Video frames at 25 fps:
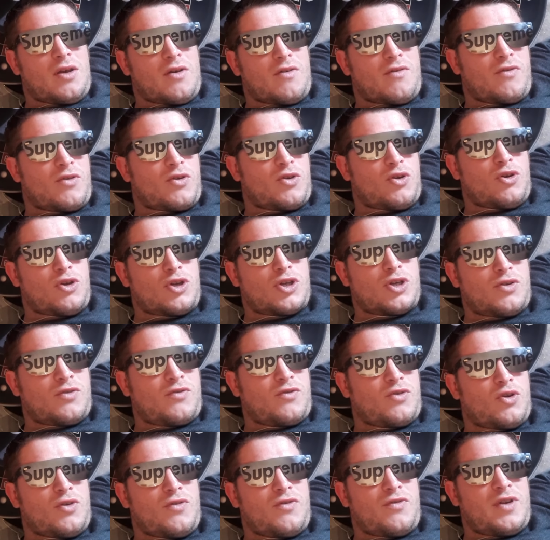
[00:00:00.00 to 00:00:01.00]
for
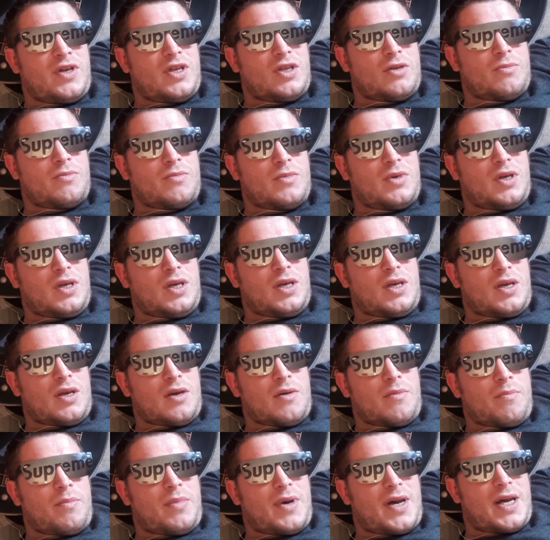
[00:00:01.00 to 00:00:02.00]
their freedom
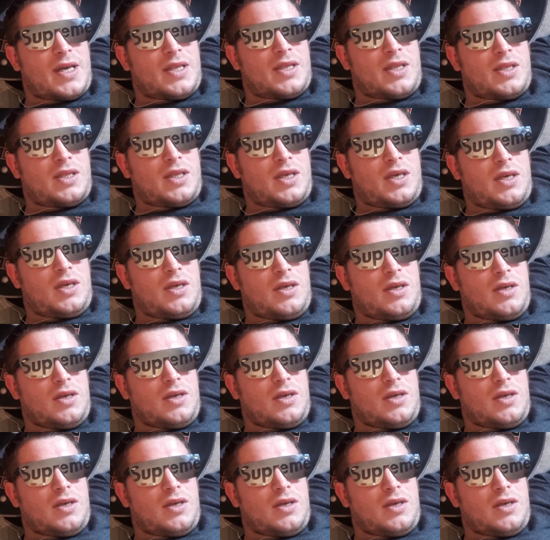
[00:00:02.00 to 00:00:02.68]
back in the day.